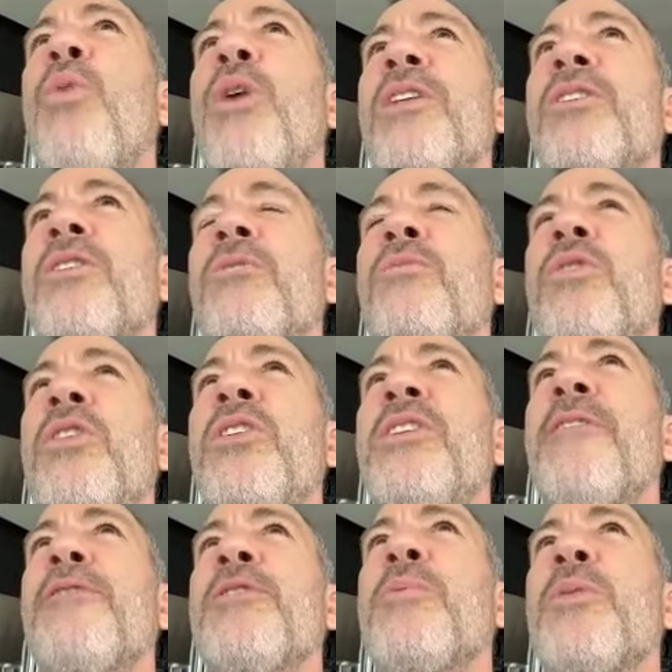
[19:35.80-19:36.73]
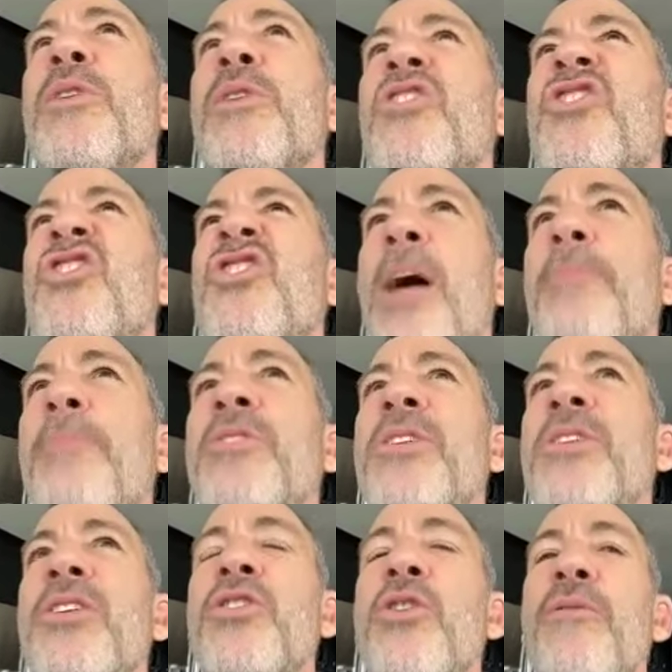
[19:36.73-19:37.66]
of what the difference between
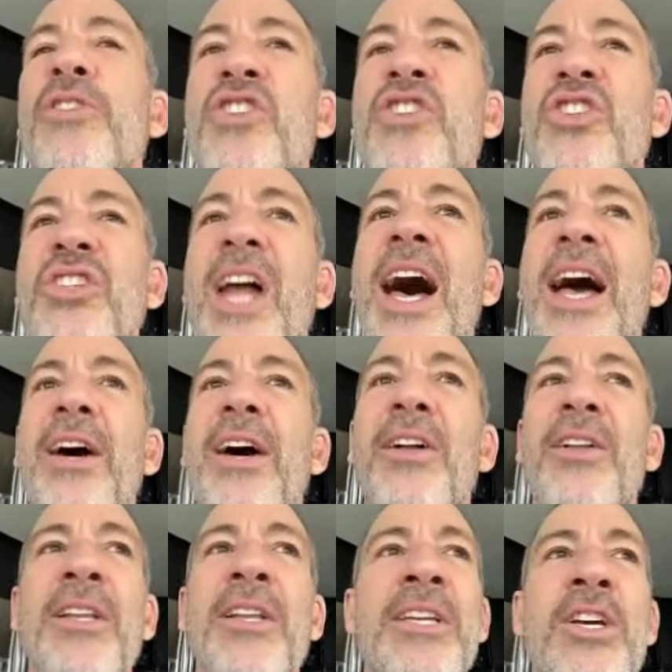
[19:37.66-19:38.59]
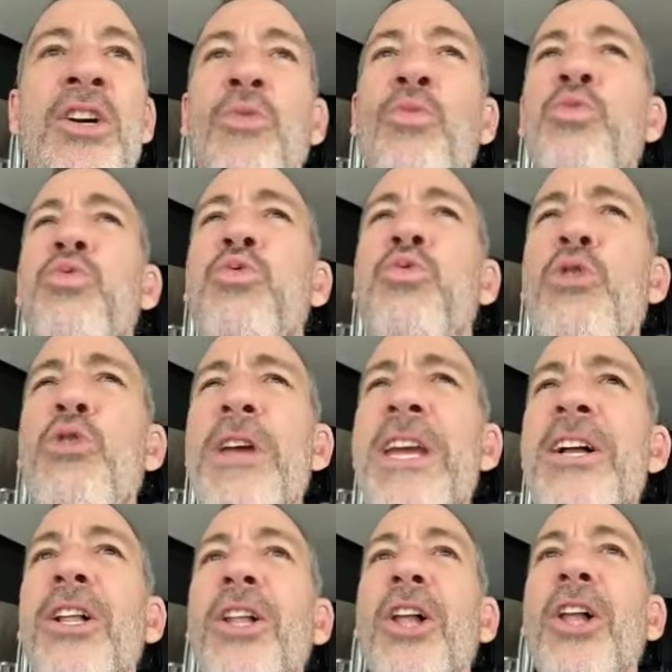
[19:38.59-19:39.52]
substance over style,
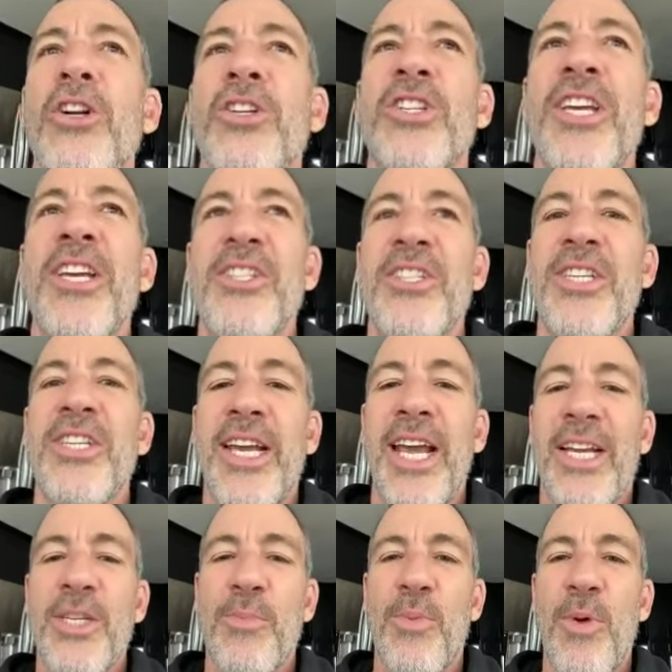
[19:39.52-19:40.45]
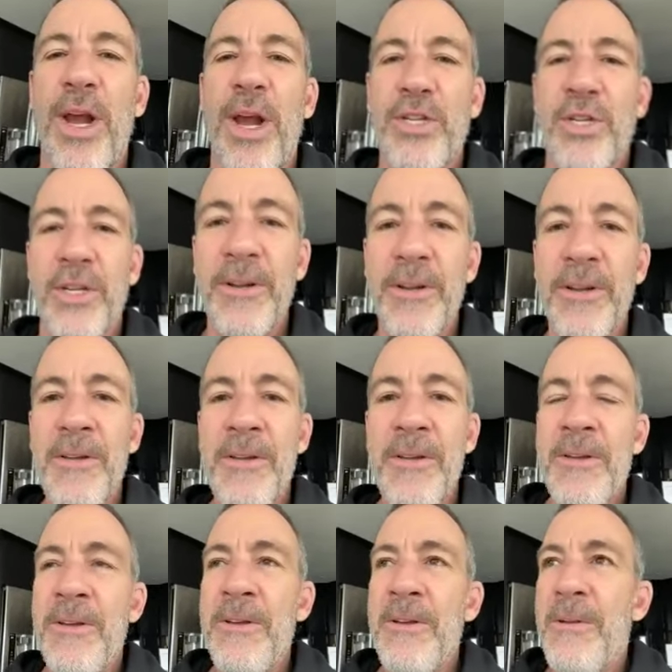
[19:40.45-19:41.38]
real artistic expression.
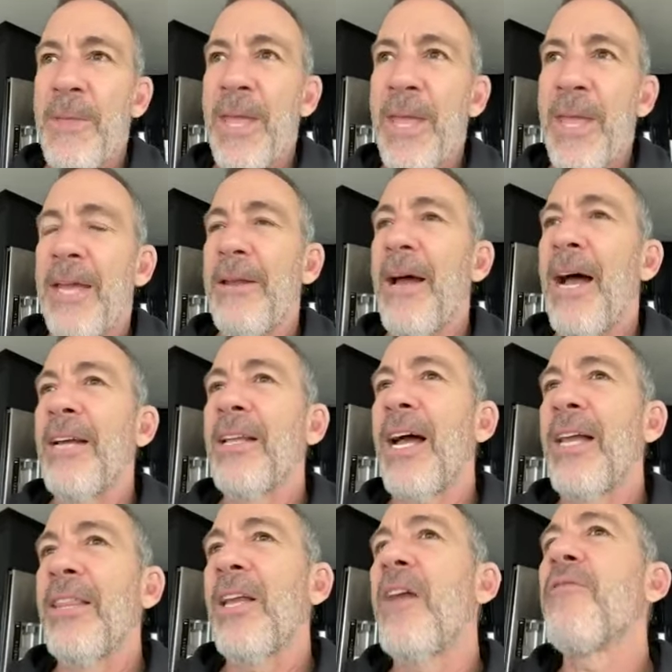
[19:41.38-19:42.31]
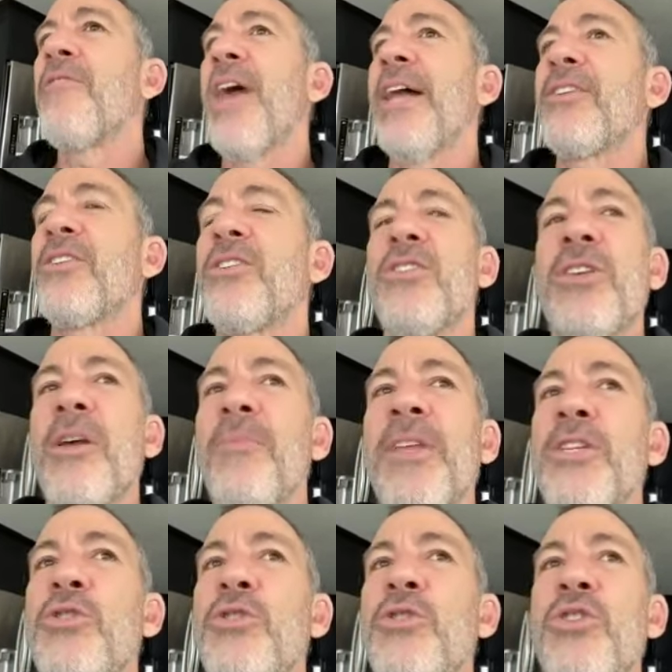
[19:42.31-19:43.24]
And I, I love that.
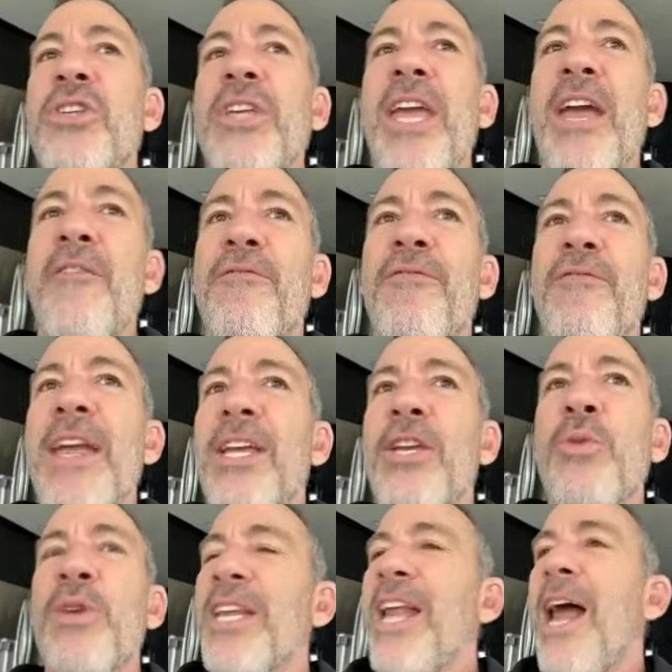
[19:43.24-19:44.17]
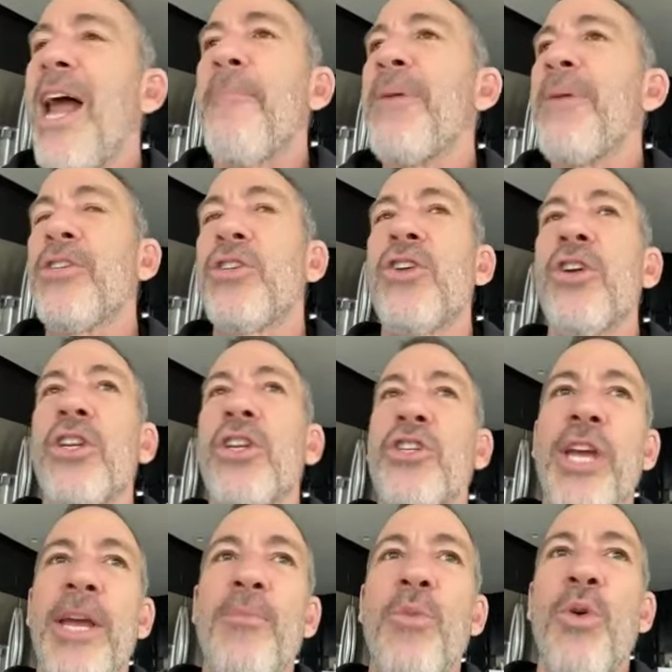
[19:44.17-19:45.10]
Some things you just can't fake. You cannot be as good
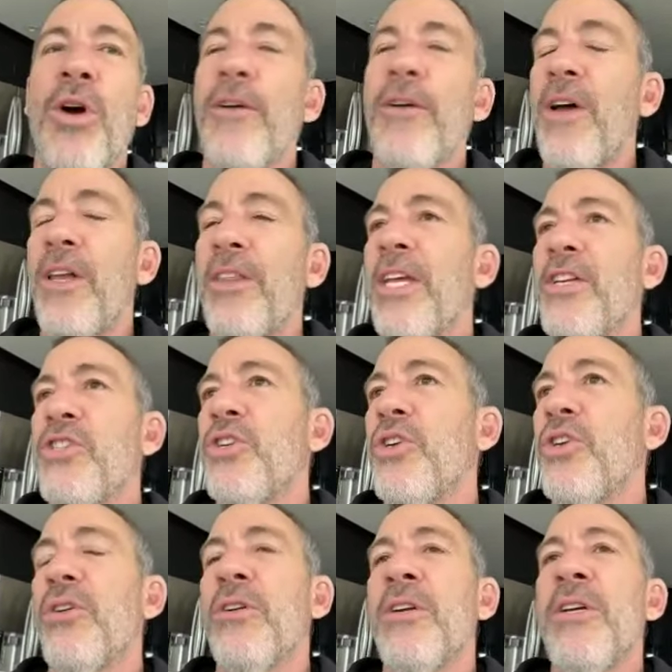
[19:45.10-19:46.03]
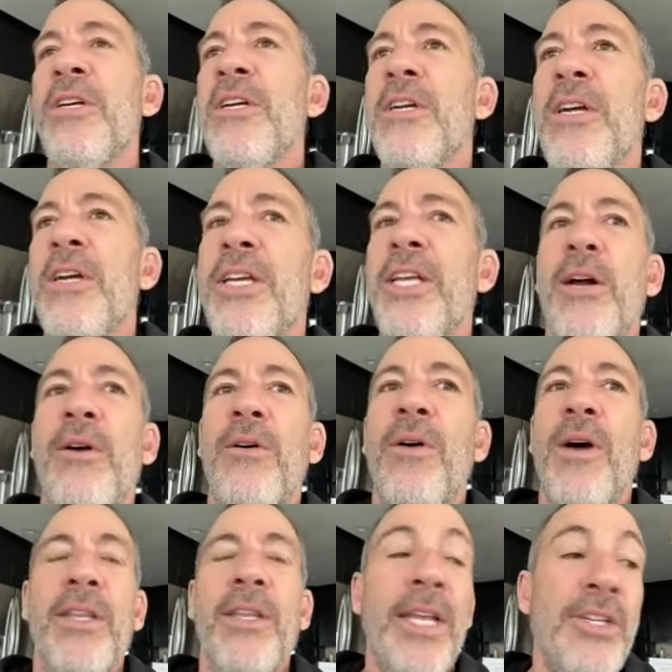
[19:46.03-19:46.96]
as Jay Mohr unless you're, you
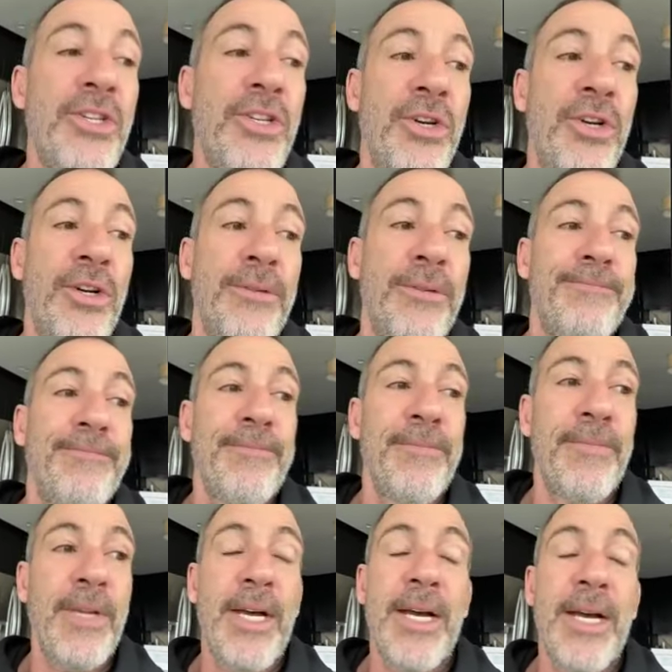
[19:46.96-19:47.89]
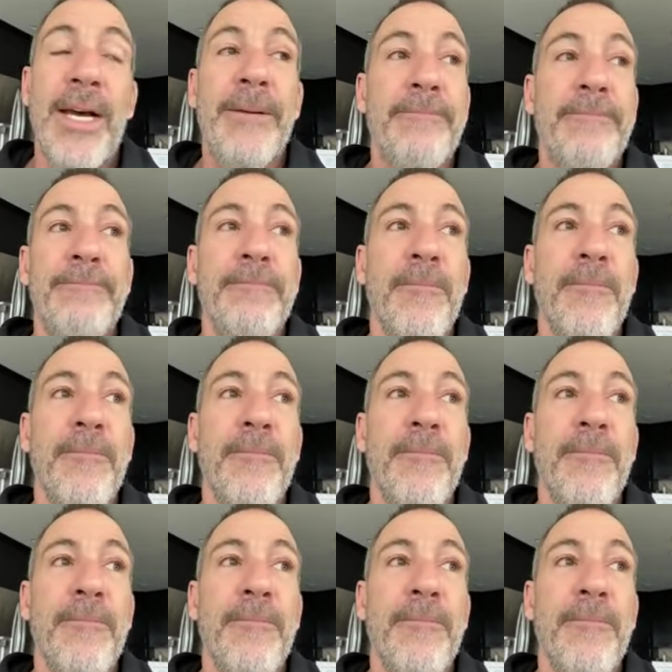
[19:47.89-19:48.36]
know, unless you're, uh,